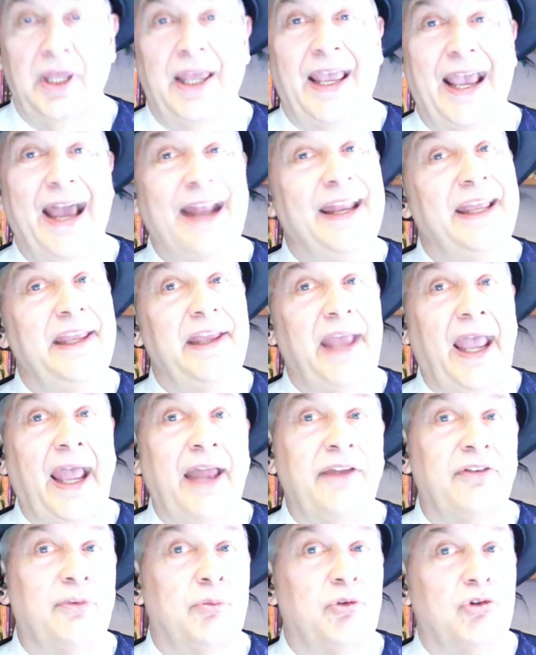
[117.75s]
And he
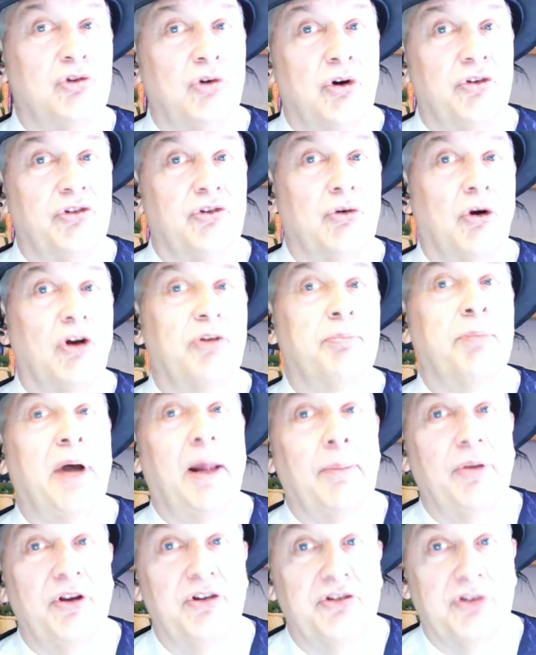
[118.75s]
had some short stories
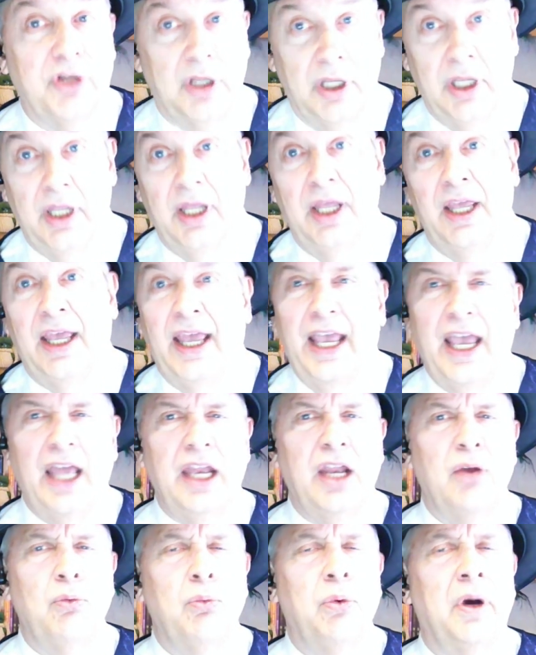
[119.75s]
published and
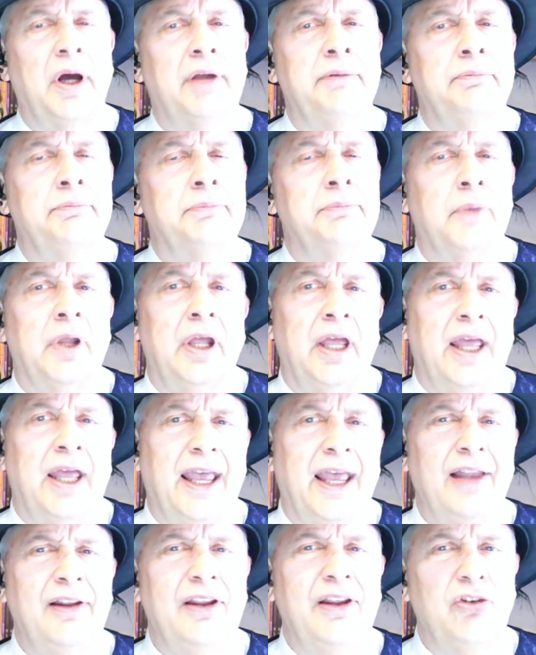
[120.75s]
had won
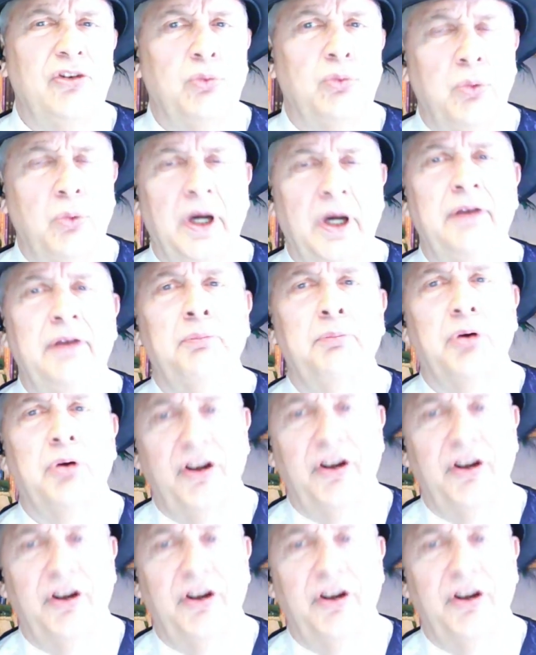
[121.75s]
at least one pretty